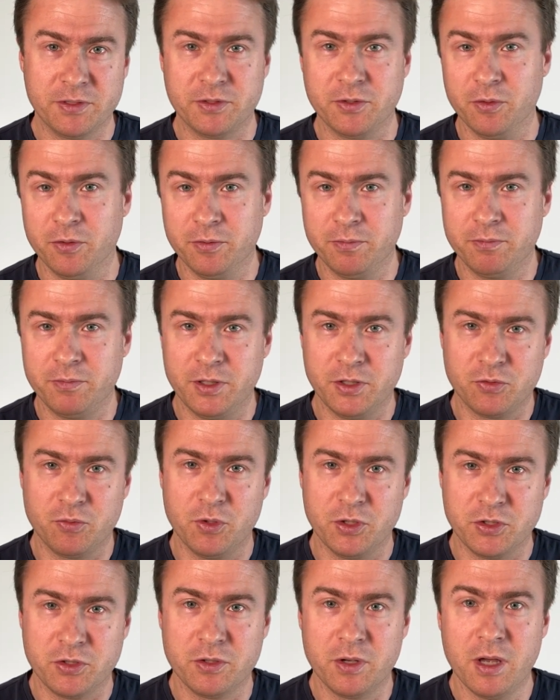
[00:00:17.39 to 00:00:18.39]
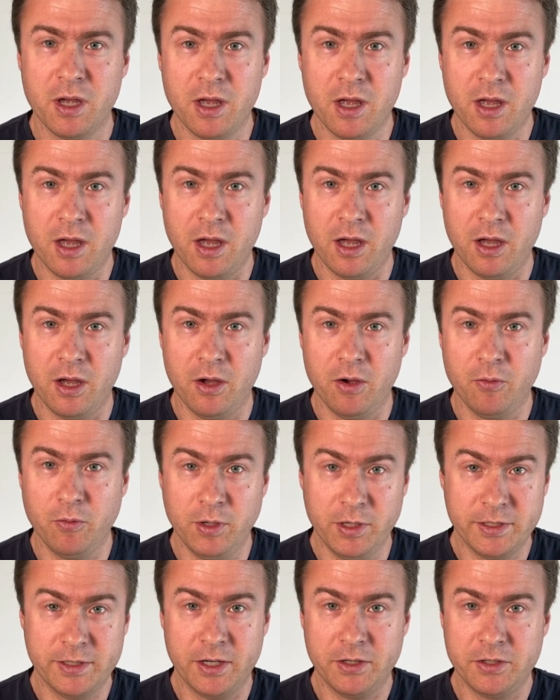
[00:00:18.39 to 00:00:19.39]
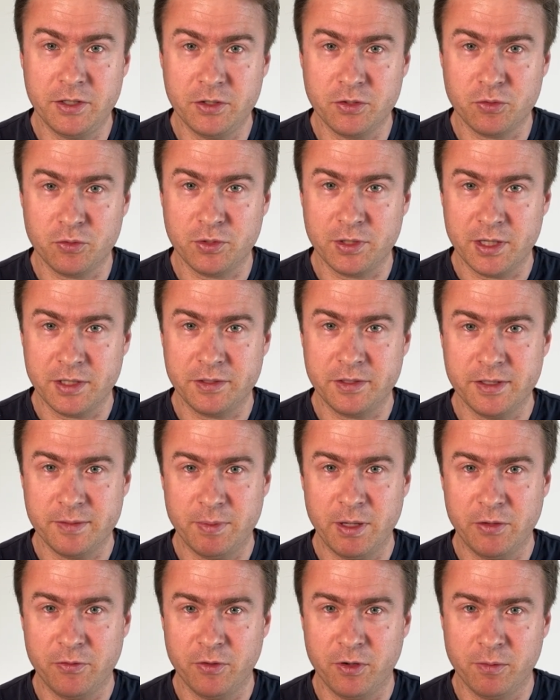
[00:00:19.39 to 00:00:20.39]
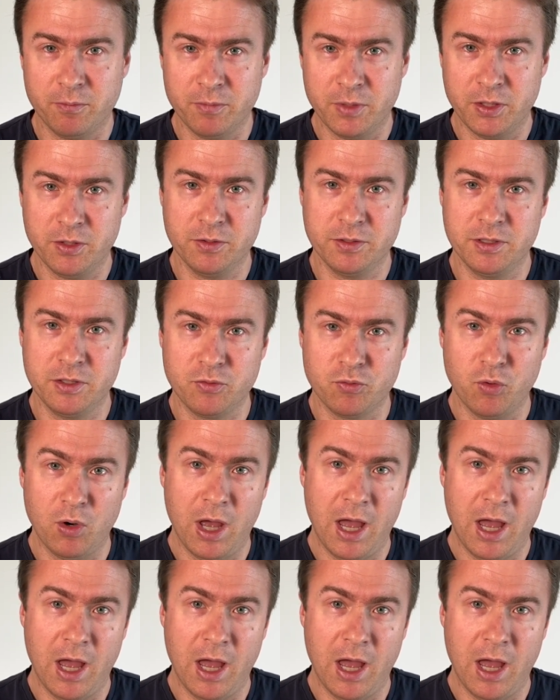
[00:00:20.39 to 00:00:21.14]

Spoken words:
So this was really exciting to test this platform because it will